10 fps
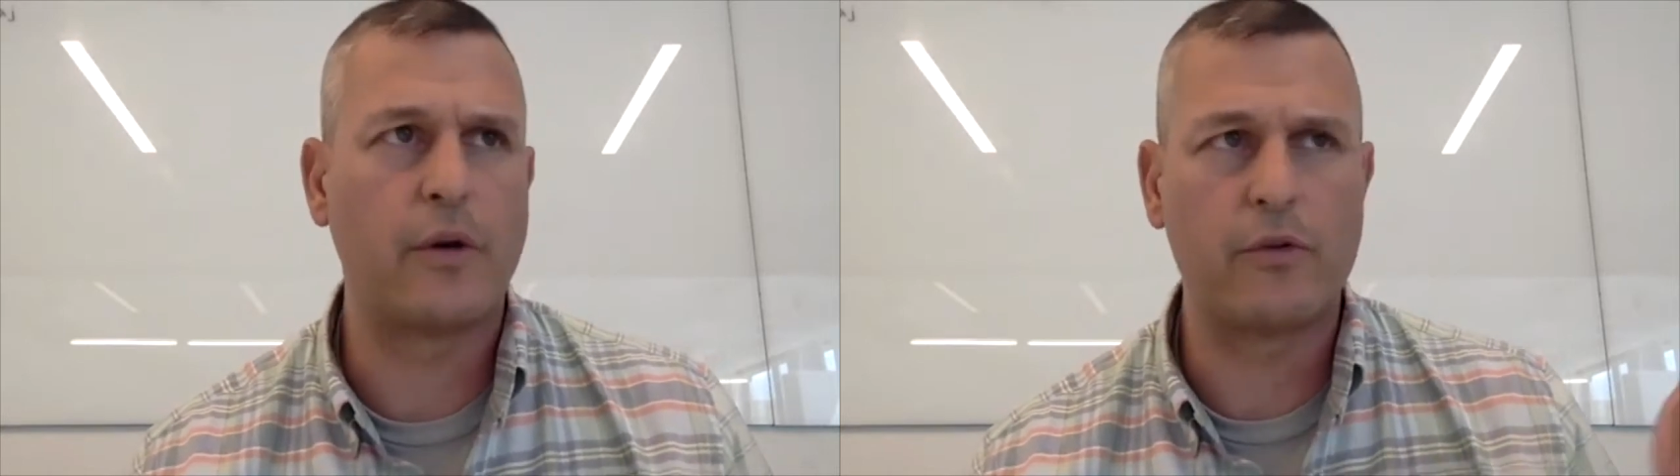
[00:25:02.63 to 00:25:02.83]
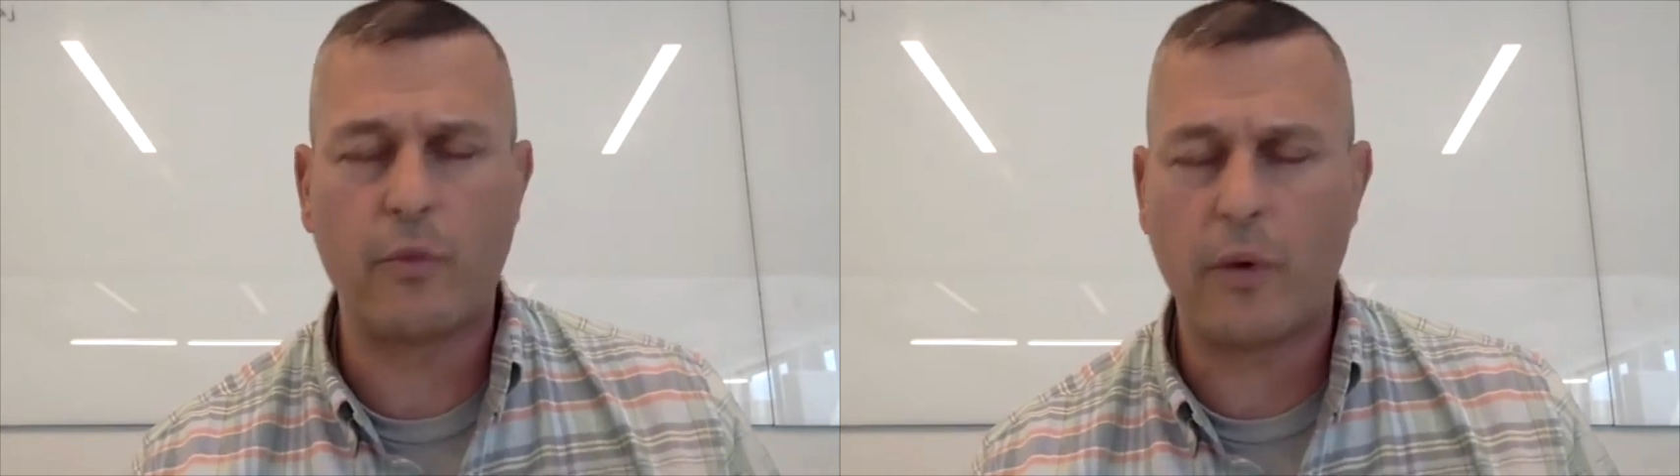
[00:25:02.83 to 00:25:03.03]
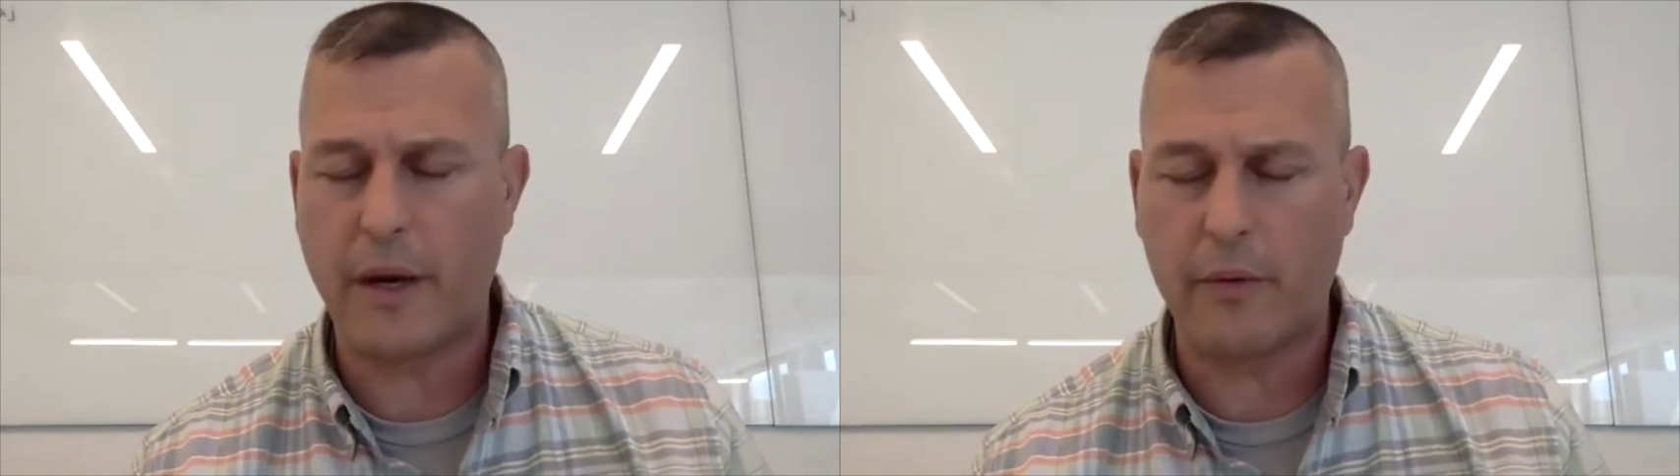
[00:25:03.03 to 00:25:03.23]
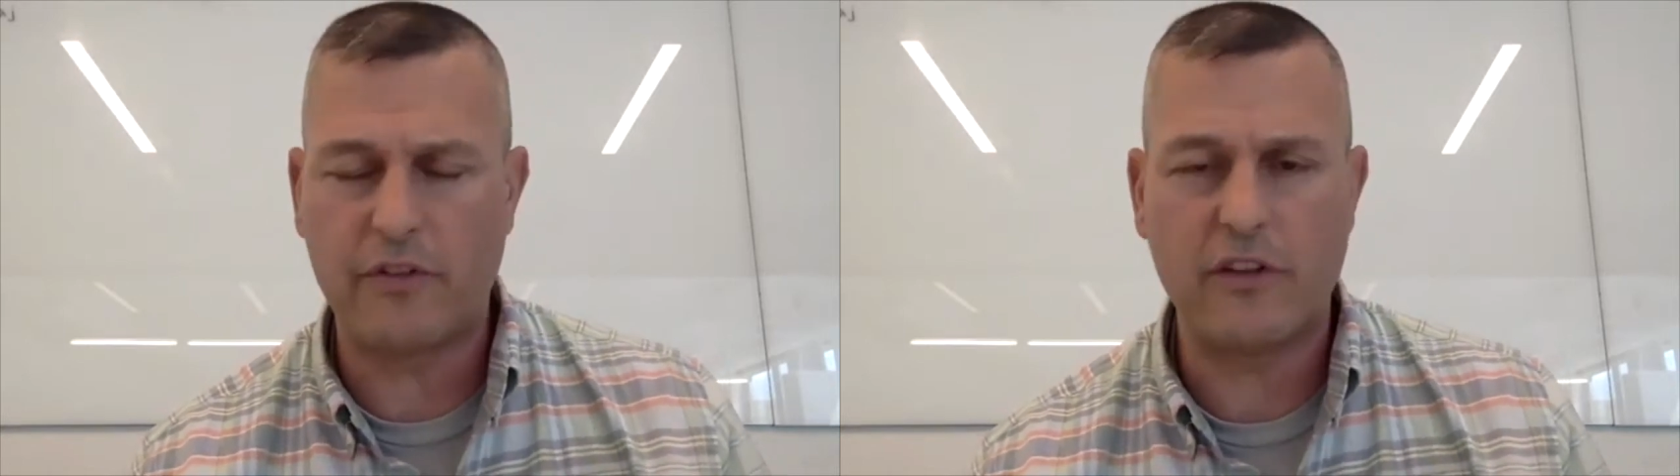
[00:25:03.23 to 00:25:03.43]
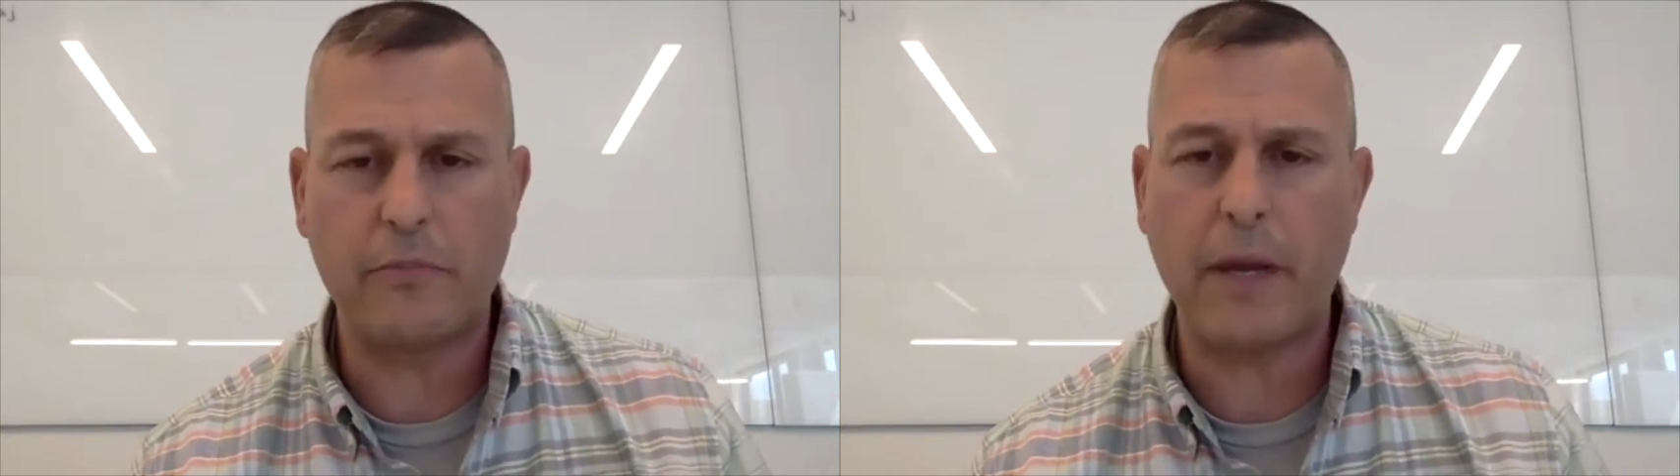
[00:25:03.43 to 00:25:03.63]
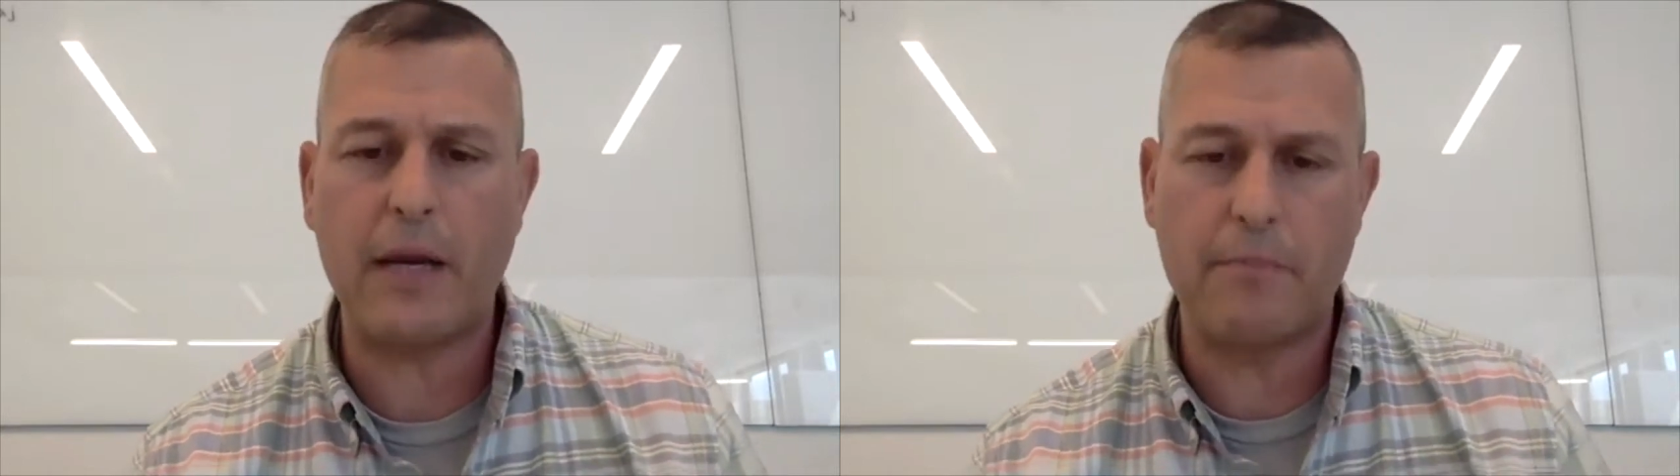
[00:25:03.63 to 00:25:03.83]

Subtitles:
was one that was in Spain,